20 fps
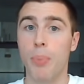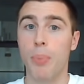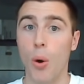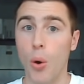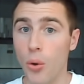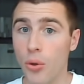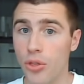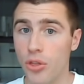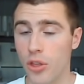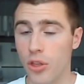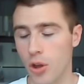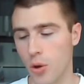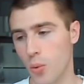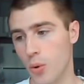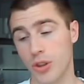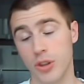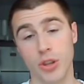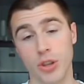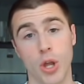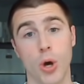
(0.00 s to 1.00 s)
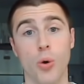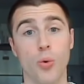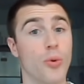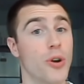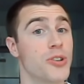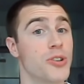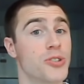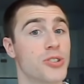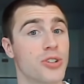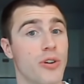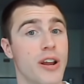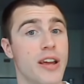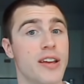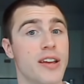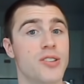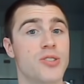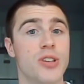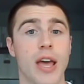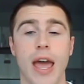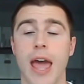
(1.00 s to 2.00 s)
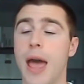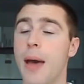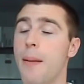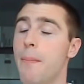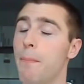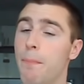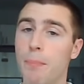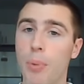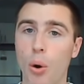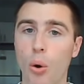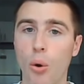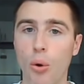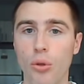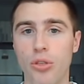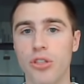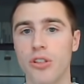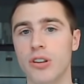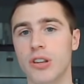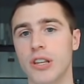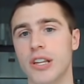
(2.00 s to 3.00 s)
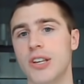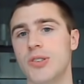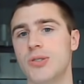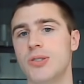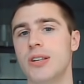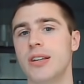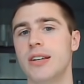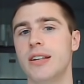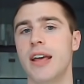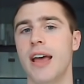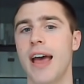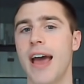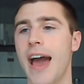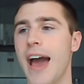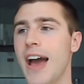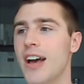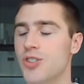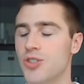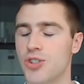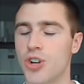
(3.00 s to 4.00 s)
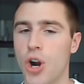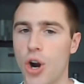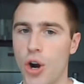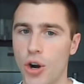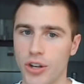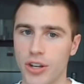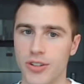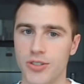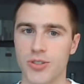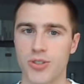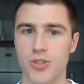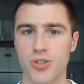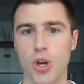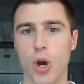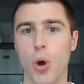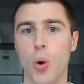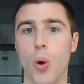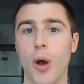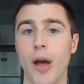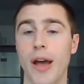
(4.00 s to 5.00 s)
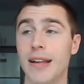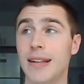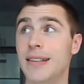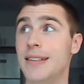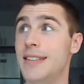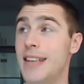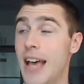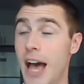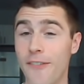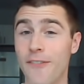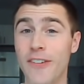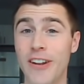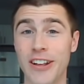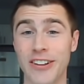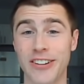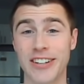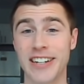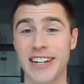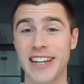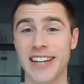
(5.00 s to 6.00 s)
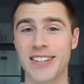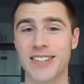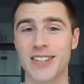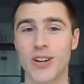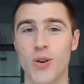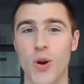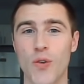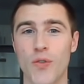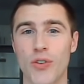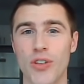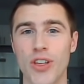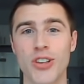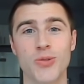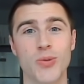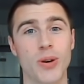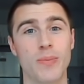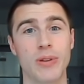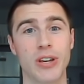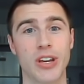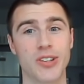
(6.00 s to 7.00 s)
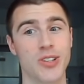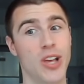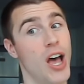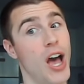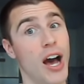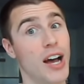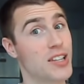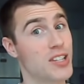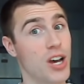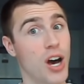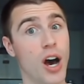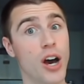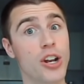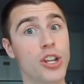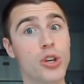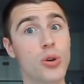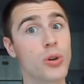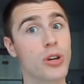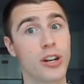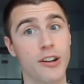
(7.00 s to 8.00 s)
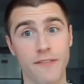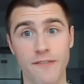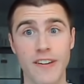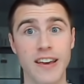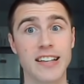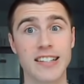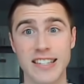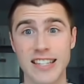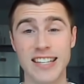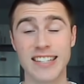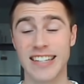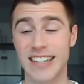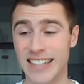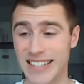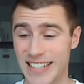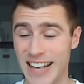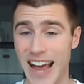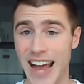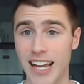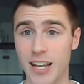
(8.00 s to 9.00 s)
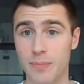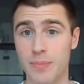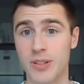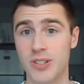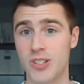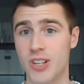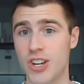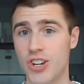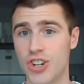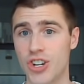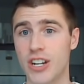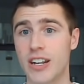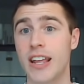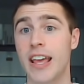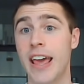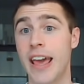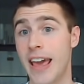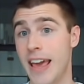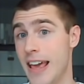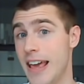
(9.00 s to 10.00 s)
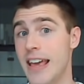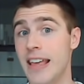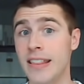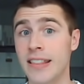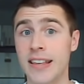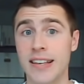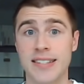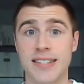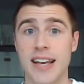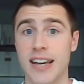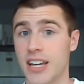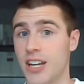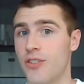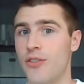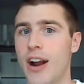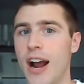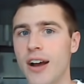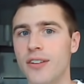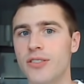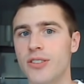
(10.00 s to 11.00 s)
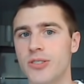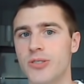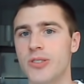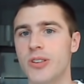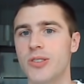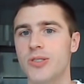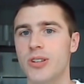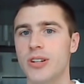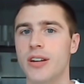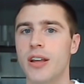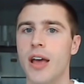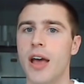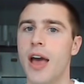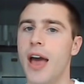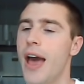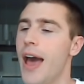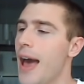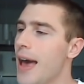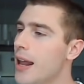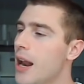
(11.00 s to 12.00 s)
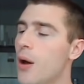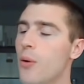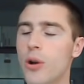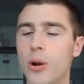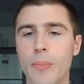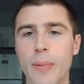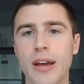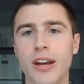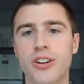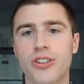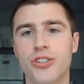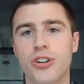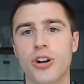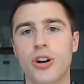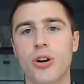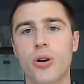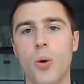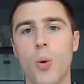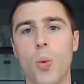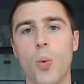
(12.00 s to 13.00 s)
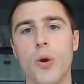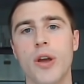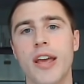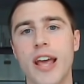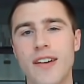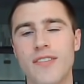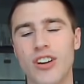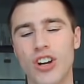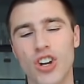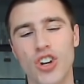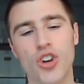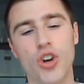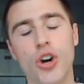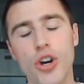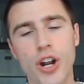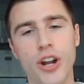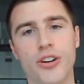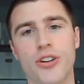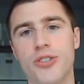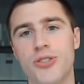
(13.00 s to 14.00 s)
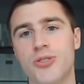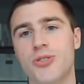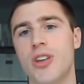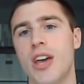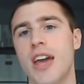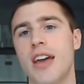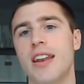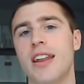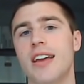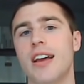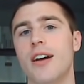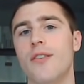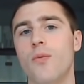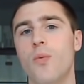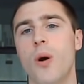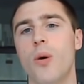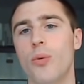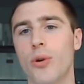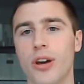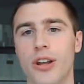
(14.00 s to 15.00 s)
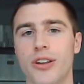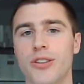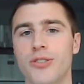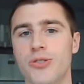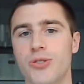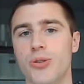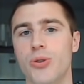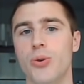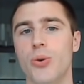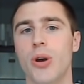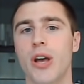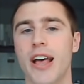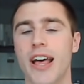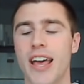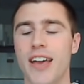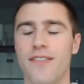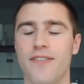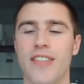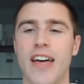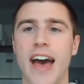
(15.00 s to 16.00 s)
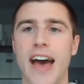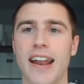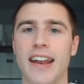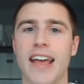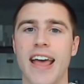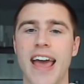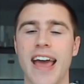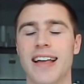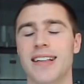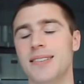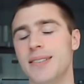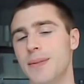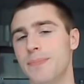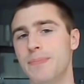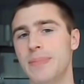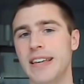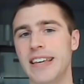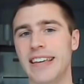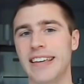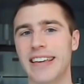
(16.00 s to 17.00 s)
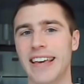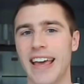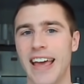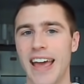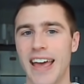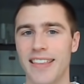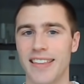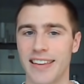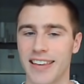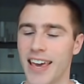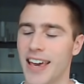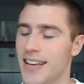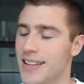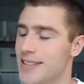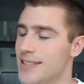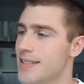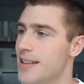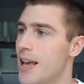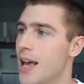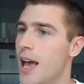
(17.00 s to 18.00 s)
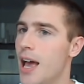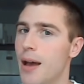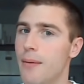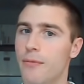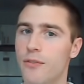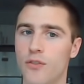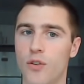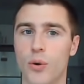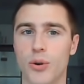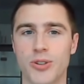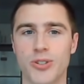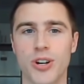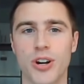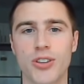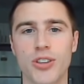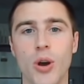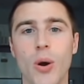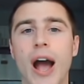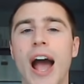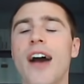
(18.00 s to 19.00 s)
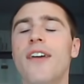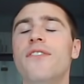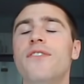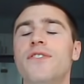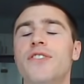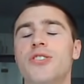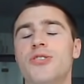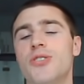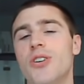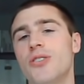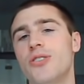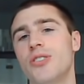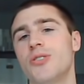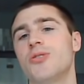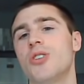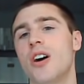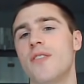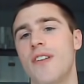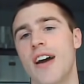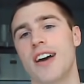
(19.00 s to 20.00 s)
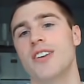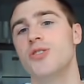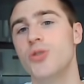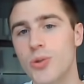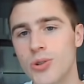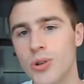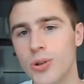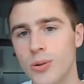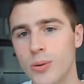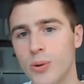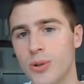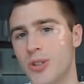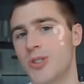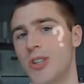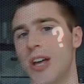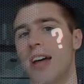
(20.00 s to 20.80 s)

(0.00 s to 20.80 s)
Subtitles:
both with low risk grades, and both listed as targets. So definitely need to go over this one because a ton of you are going to face this exact position in the second round this season, and I want to make sure we have a good understanding of what we're going to do if that ends up being the case. Before we start, though, have to start things off as usual with